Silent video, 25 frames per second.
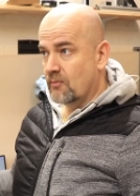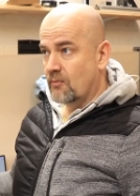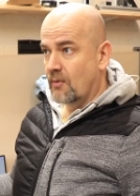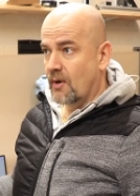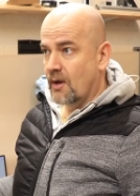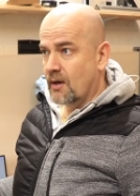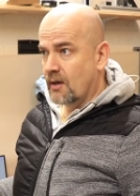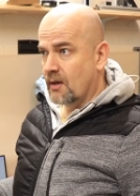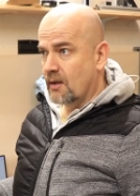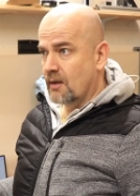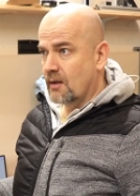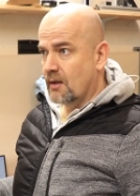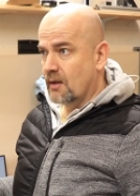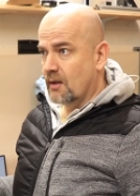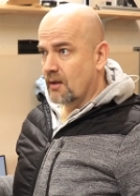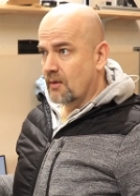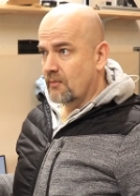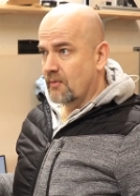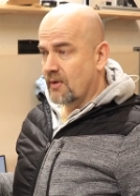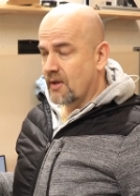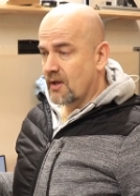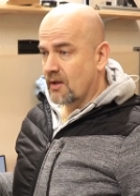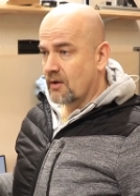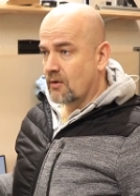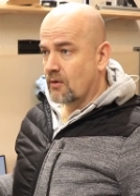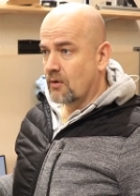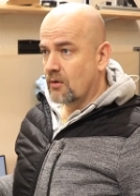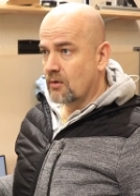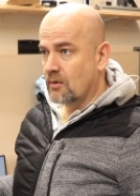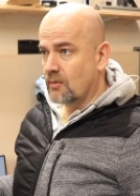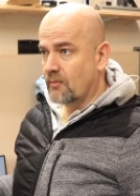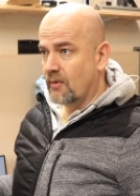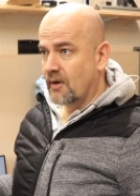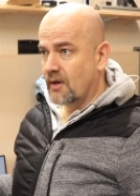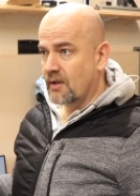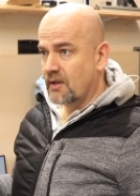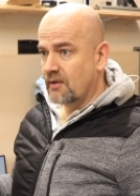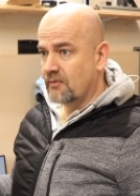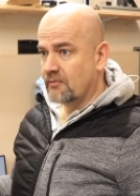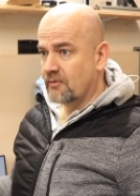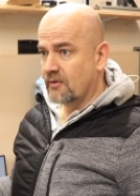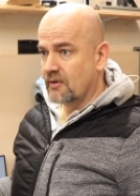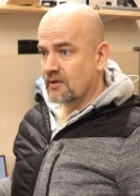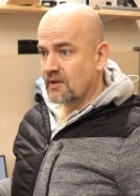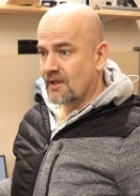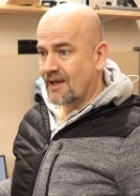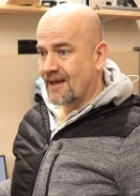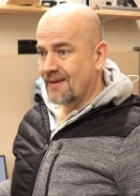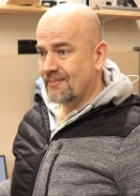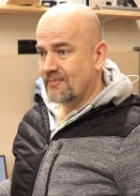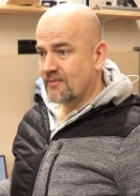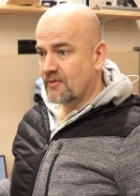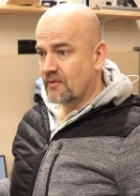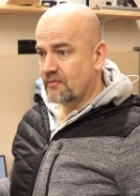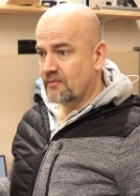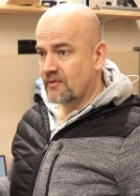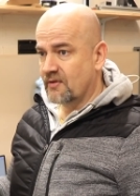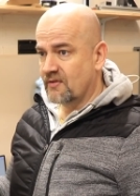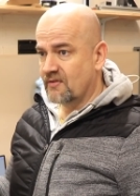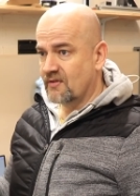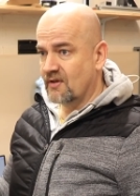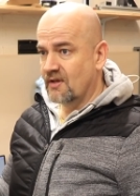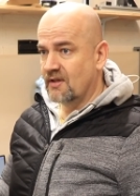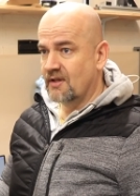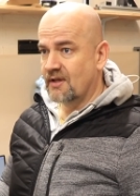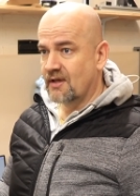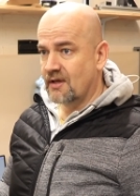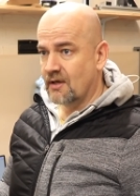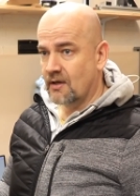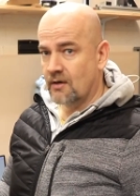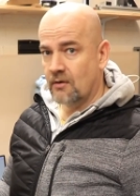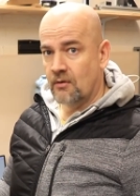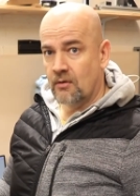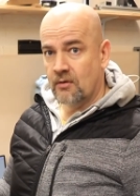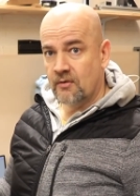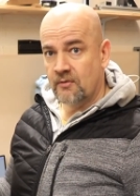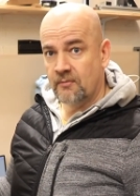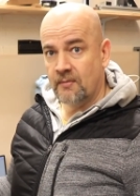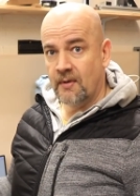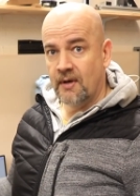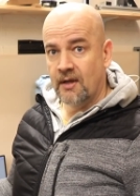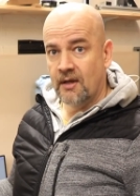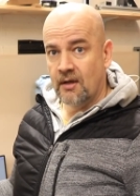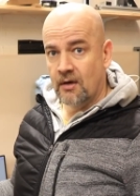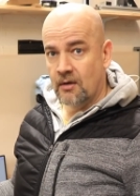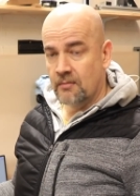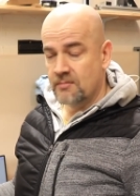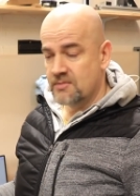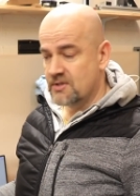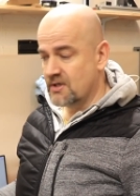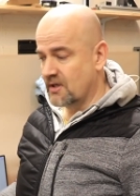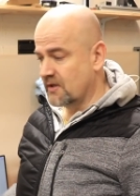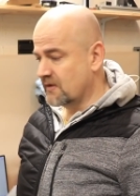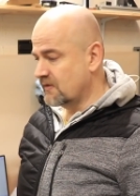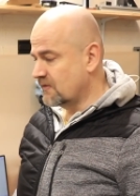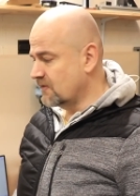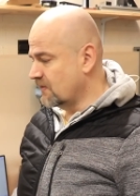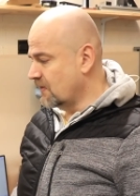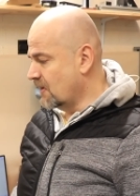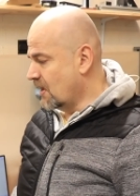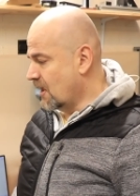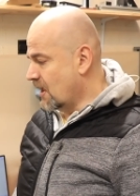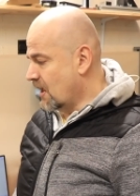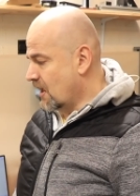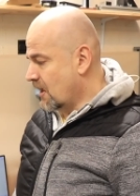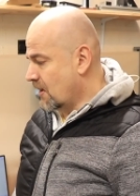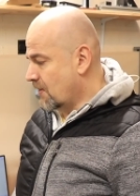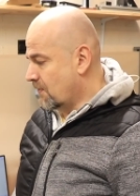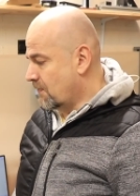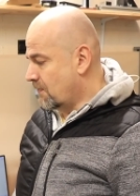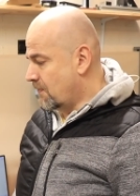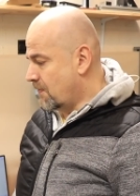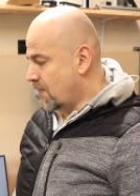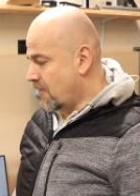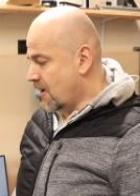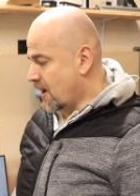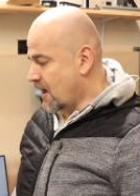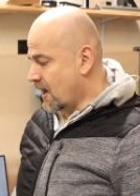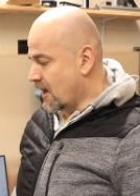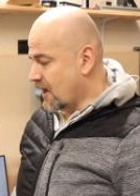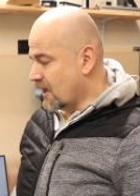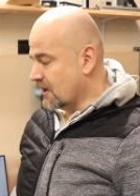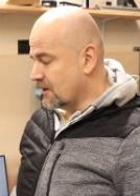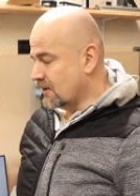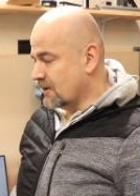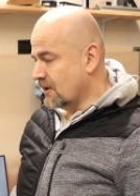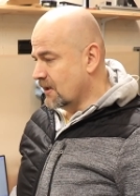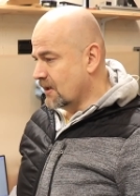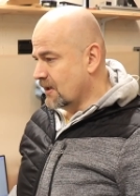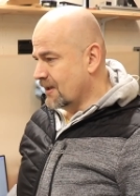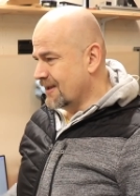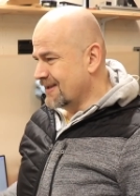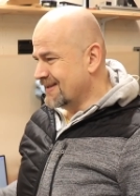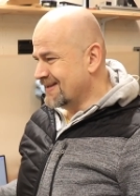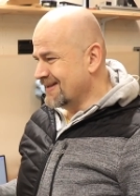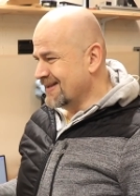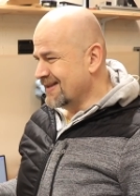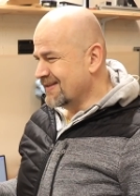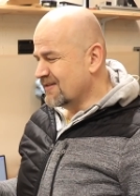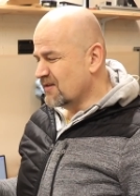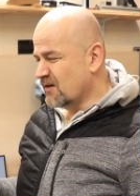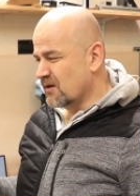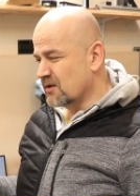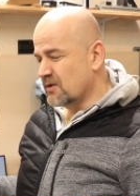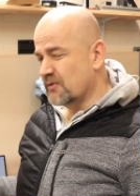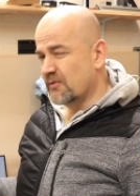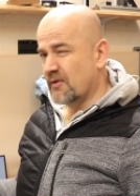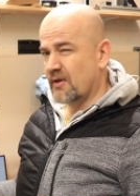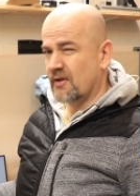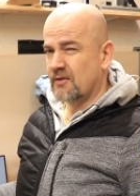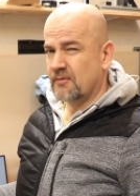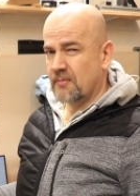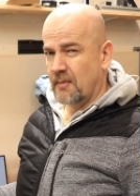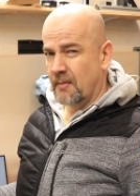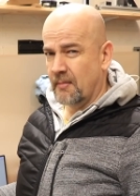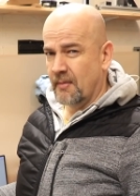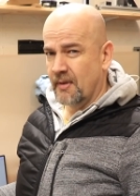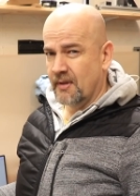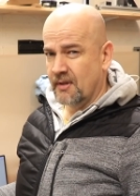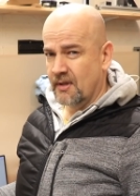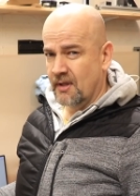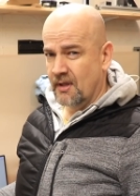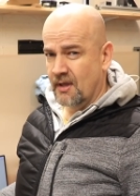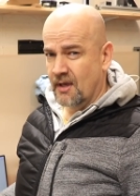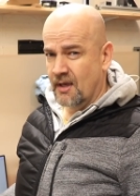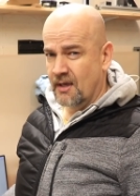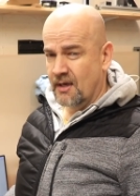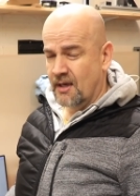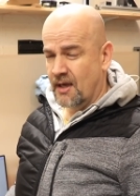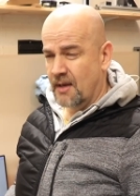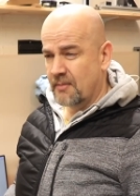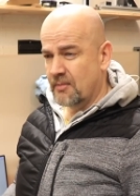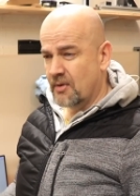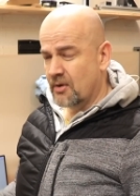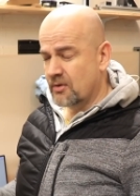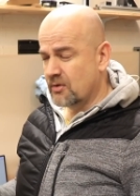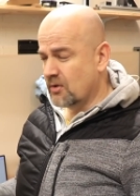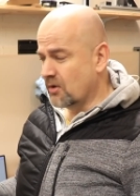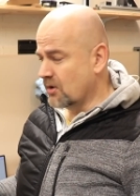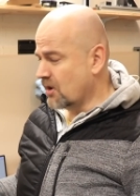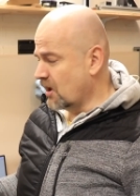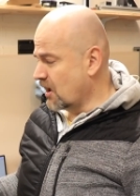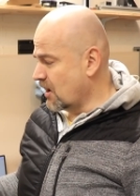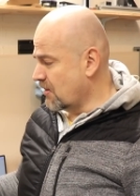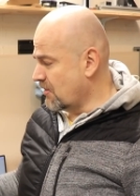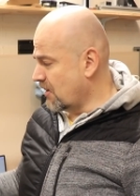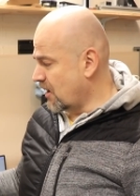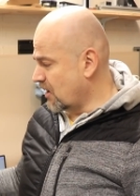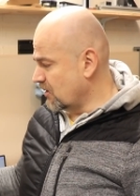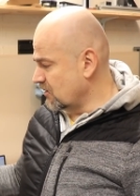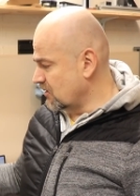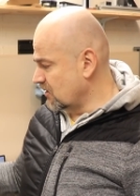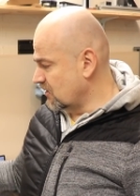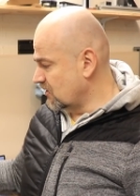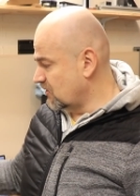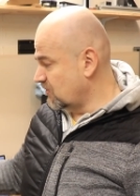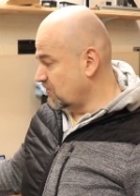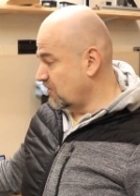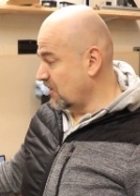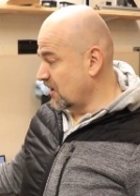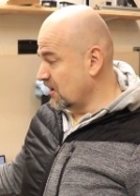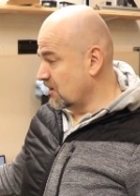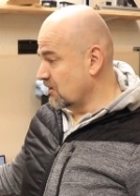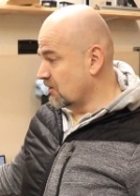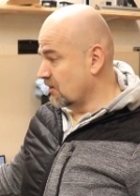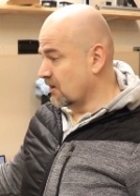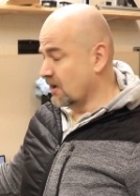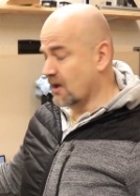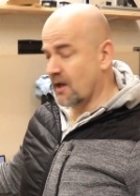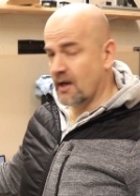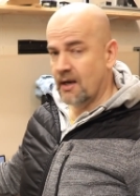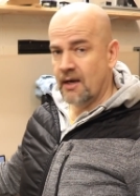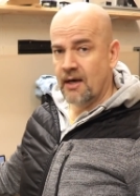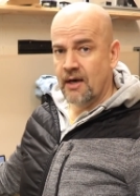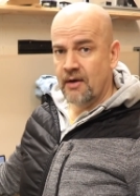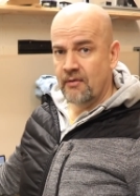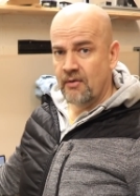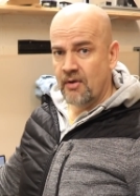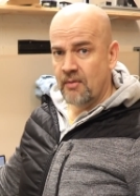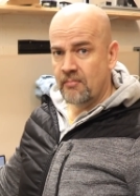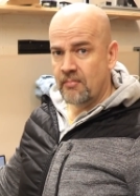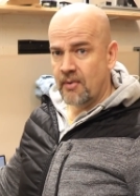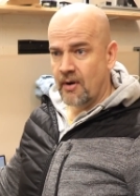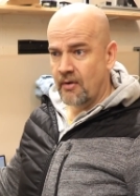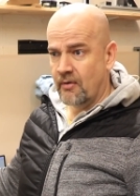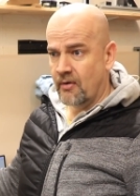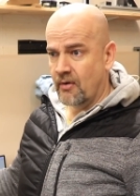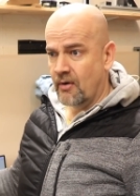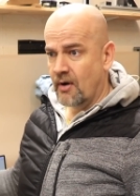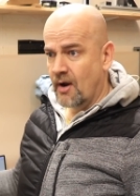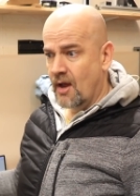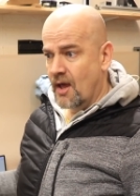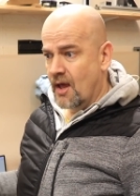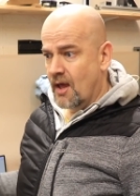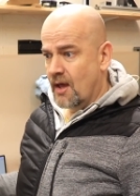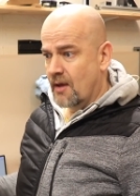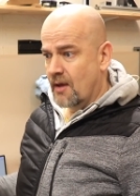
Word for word: in one, uh, we can hold very different types of the cylindrical or spherical objects, but uh, it needs a lot of experimenting. And I'm not talking about the speed or engraving power,